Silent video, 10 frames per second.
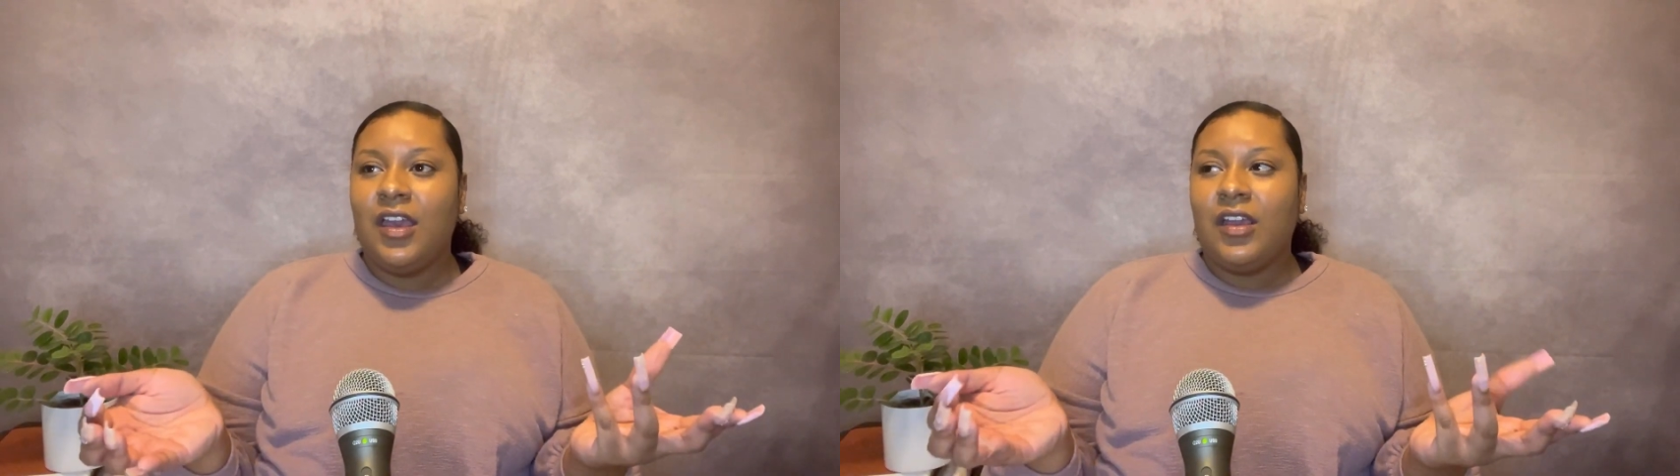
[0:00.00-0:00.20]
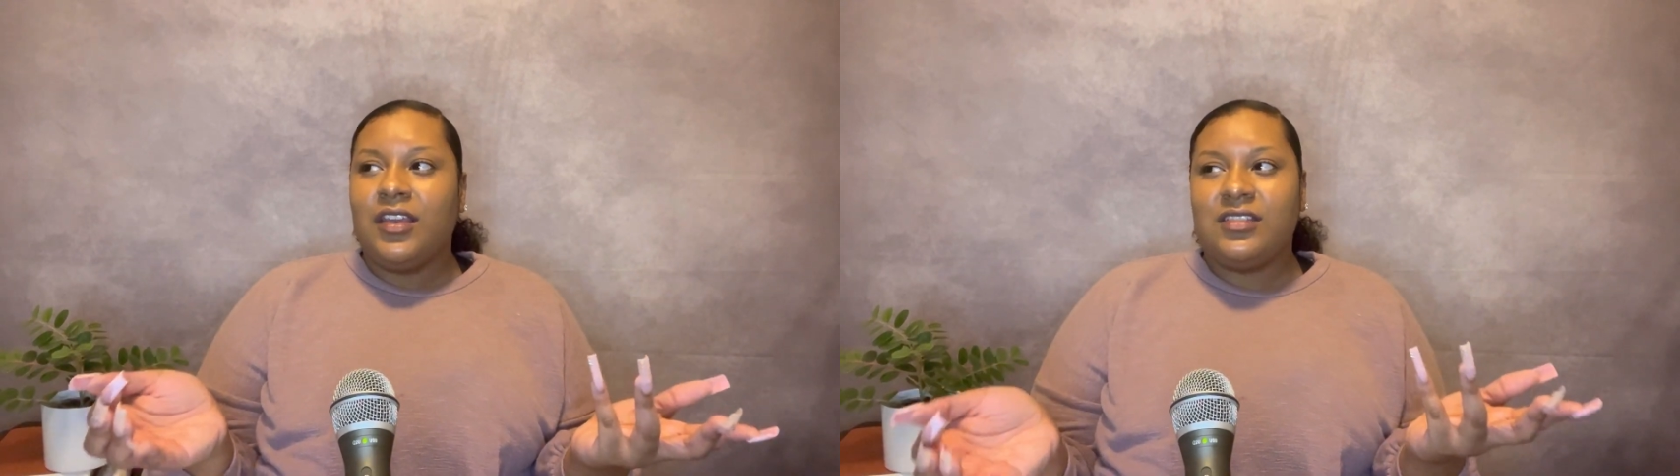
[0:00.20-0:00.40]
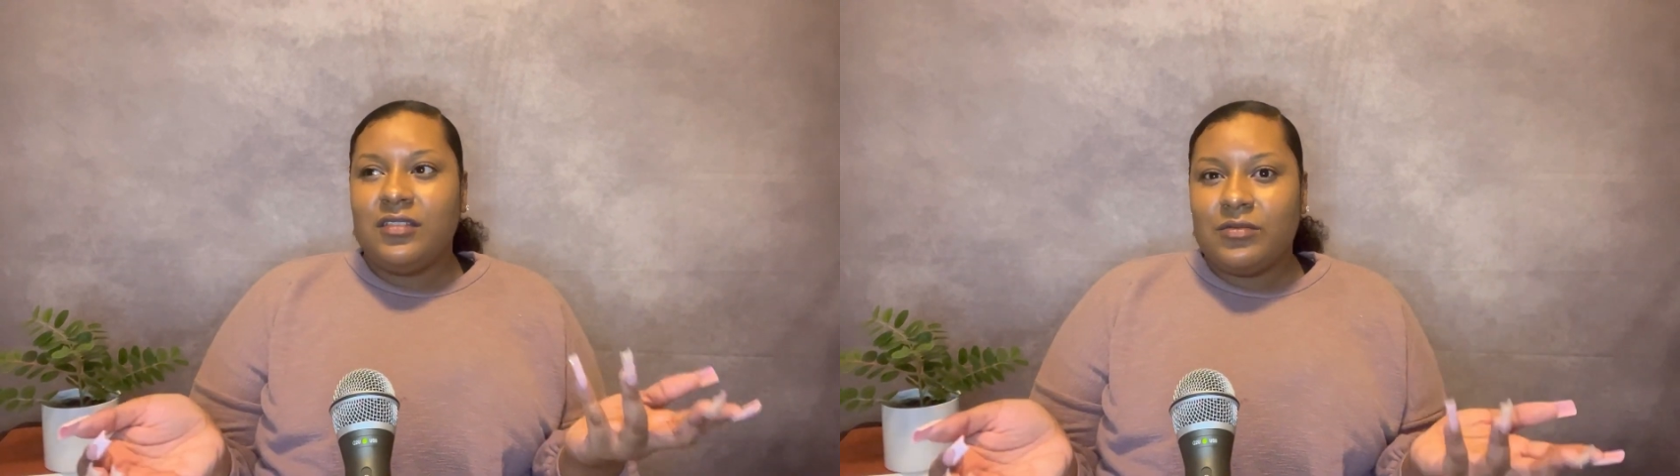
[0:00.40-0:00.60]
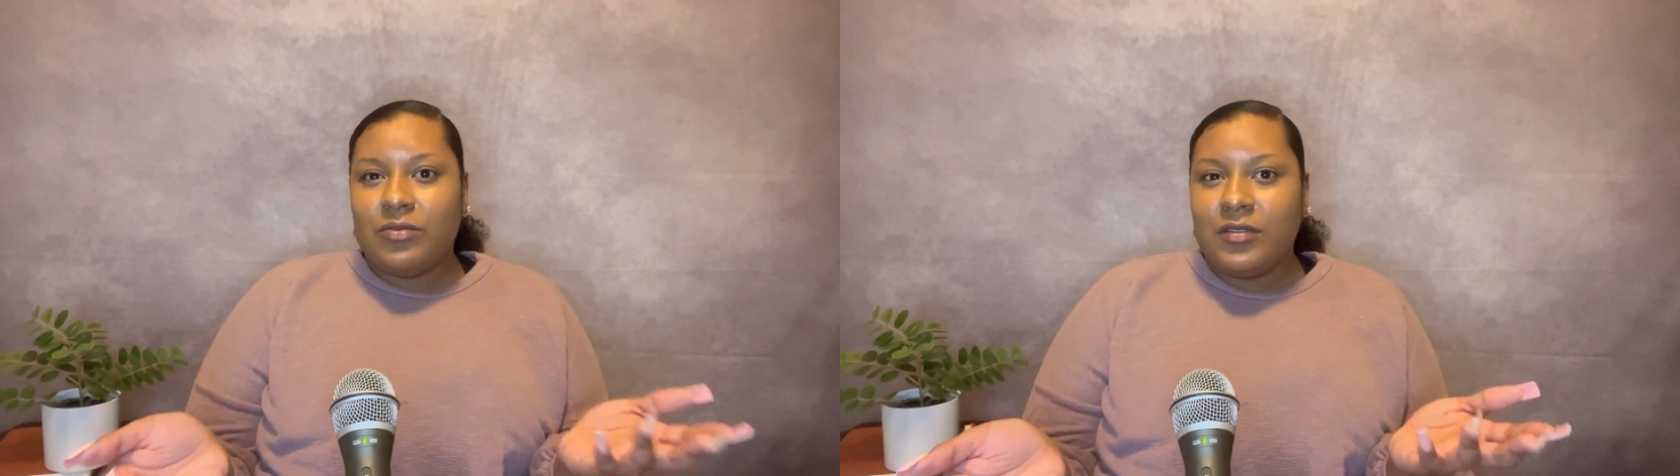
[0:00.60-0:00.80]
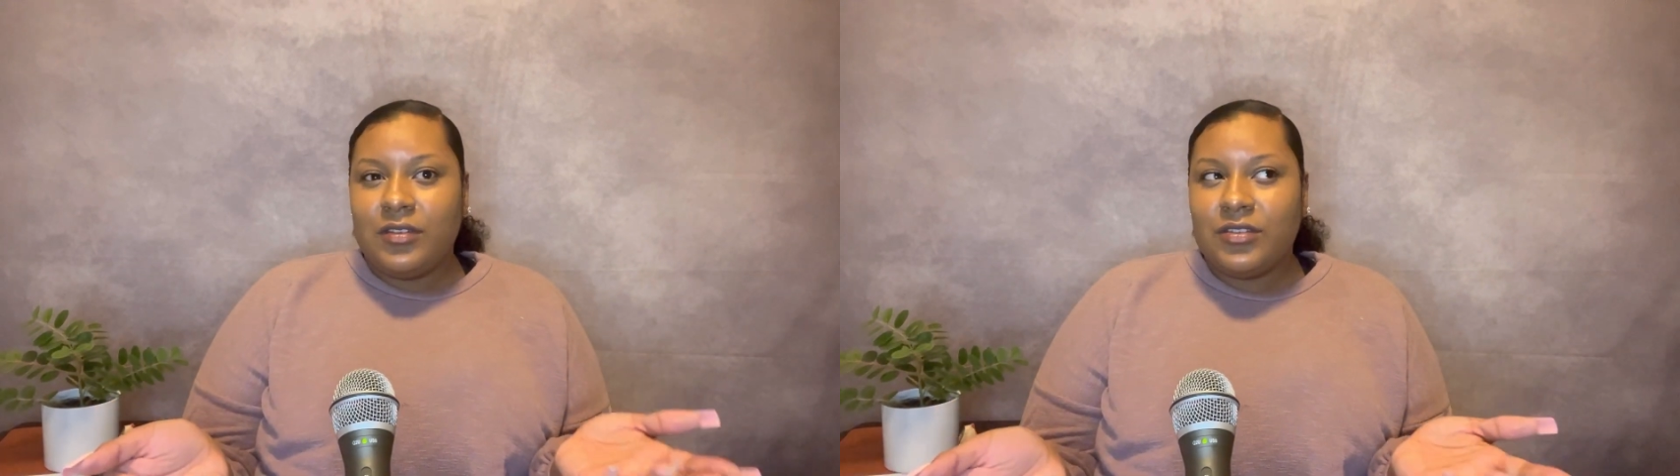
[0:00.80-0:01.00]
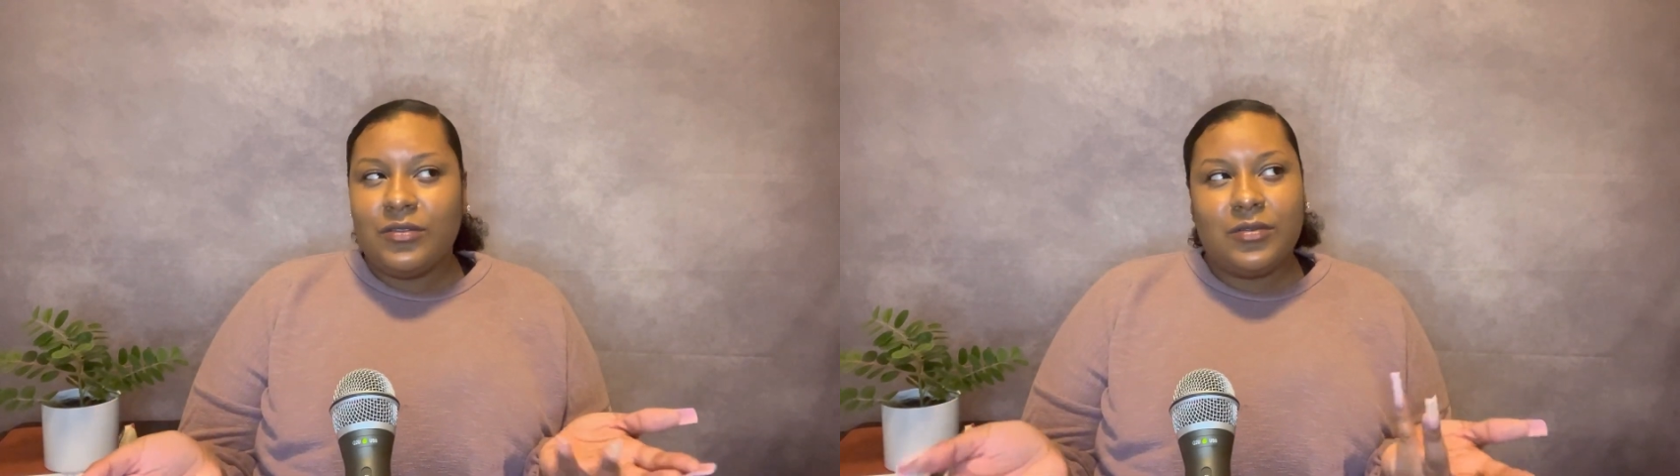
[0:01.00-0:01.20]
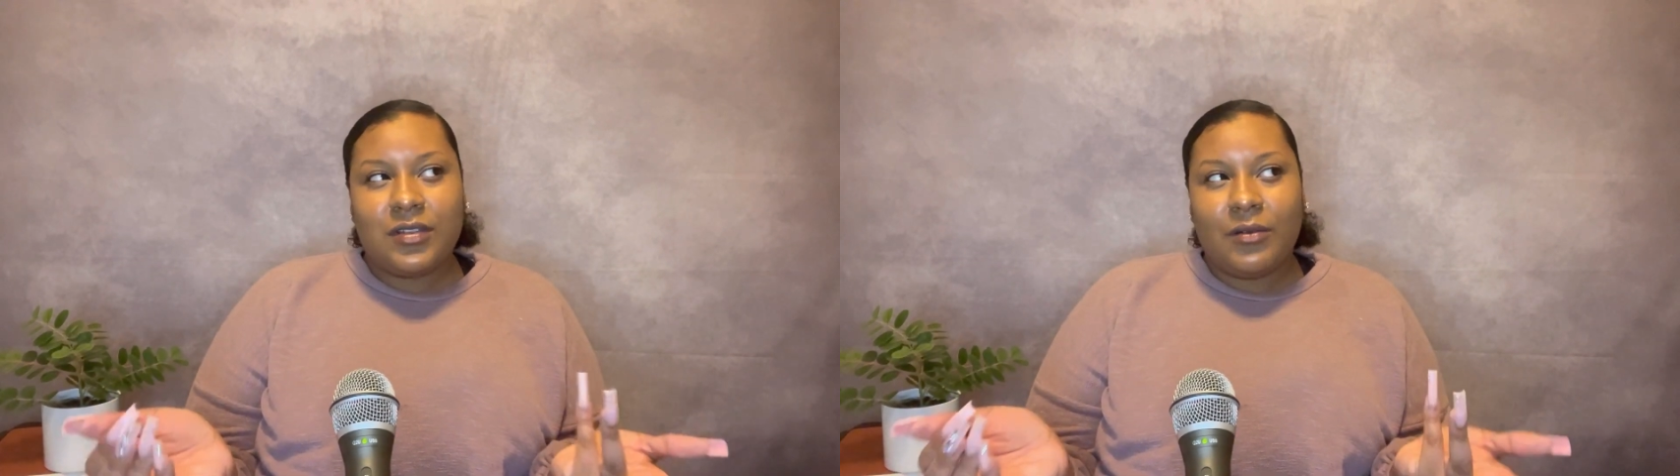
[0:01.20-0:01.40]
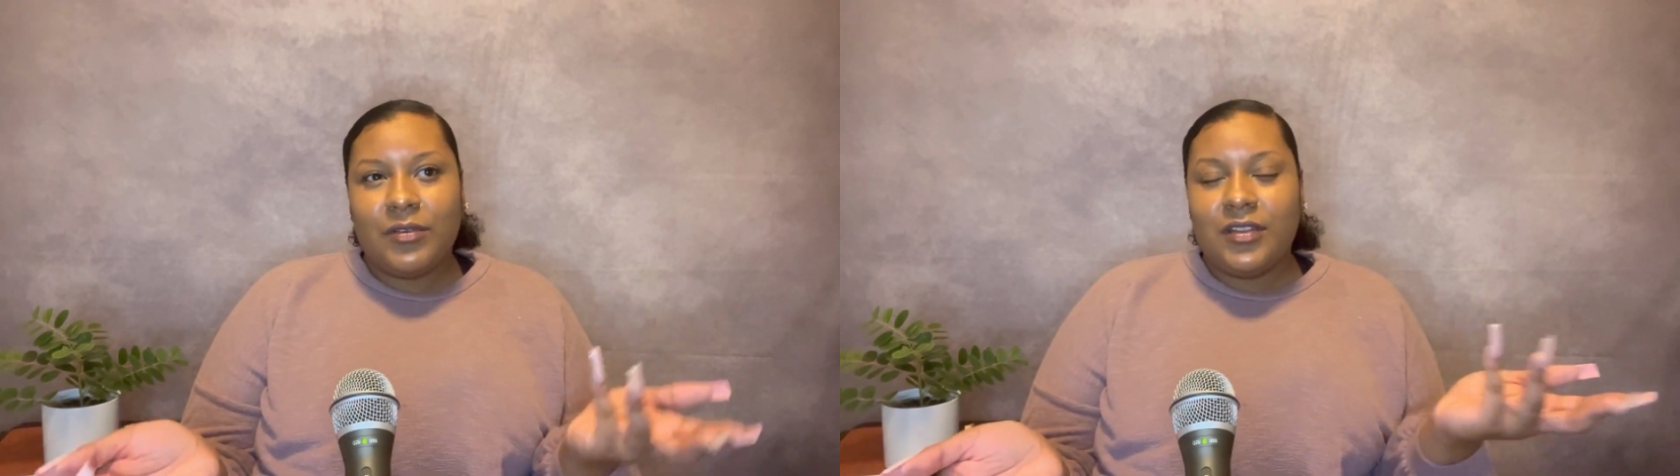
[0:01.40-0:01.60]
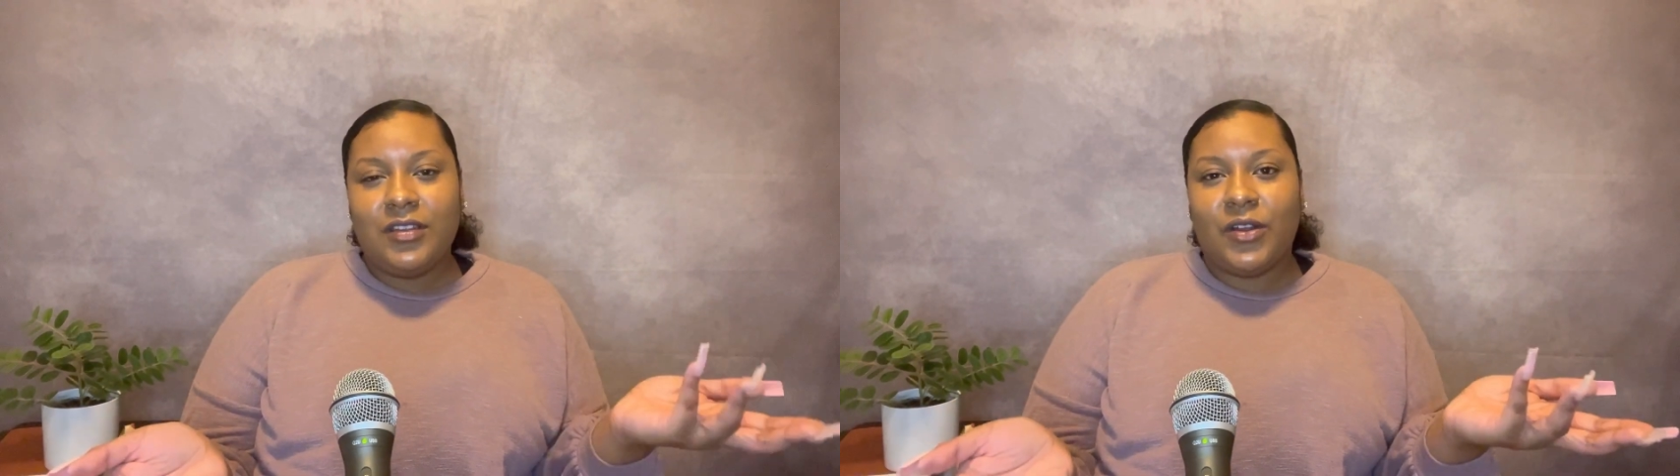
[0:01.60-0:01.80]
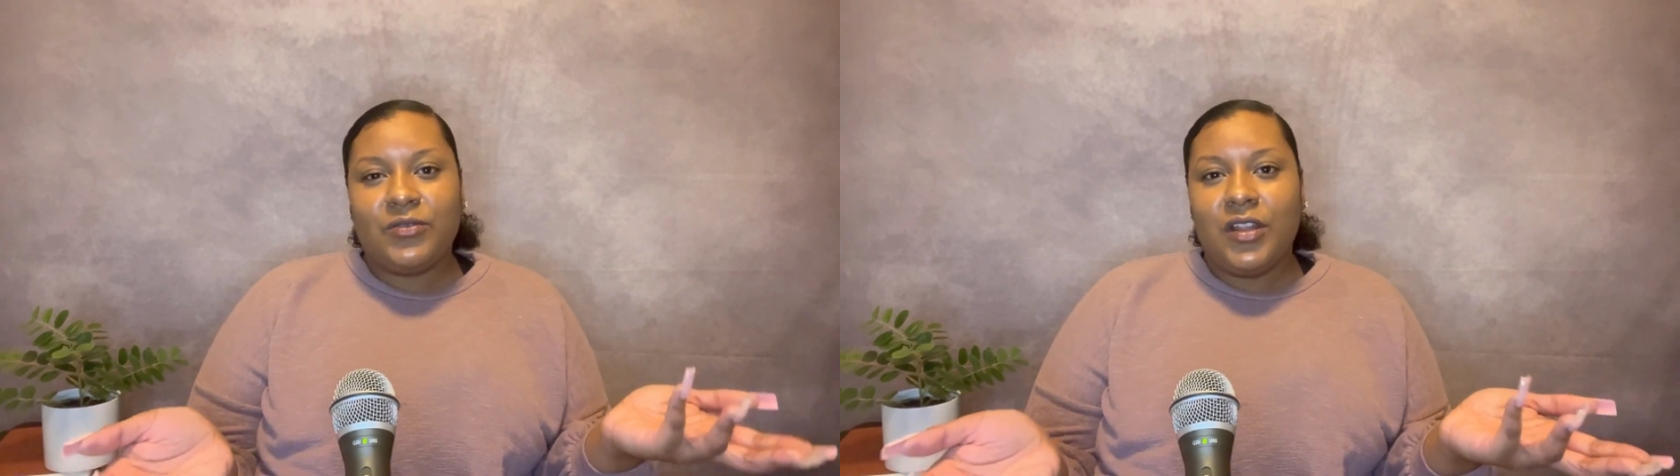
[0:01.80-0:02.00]
is this really true? Because I really
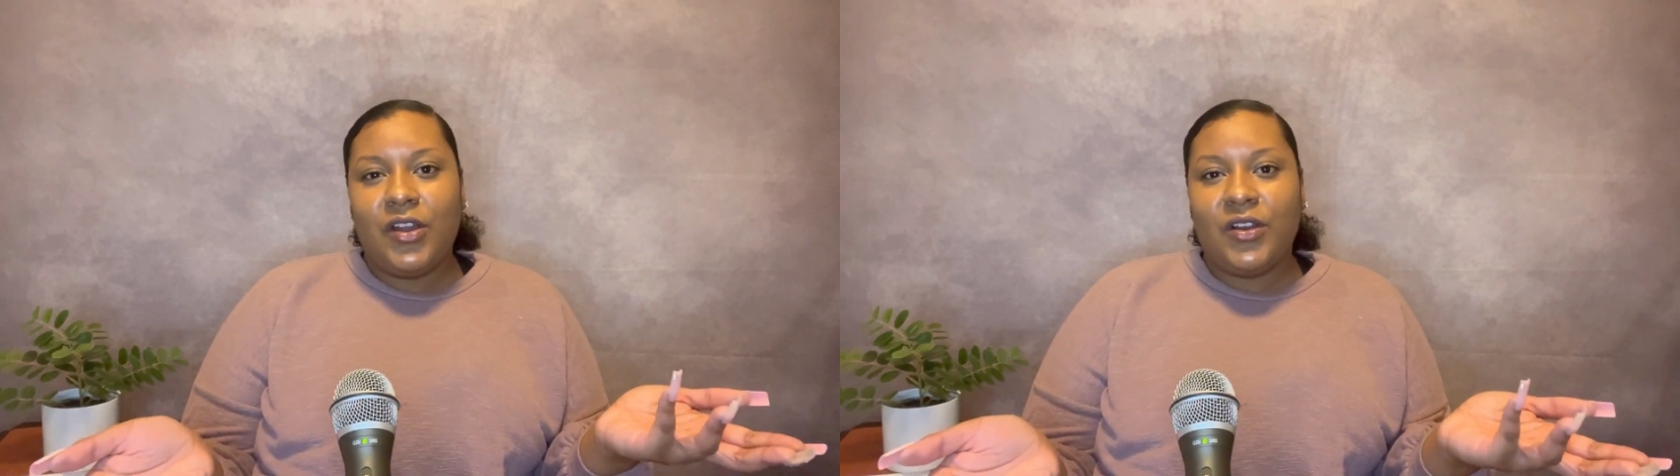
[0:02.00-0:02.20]
don't know.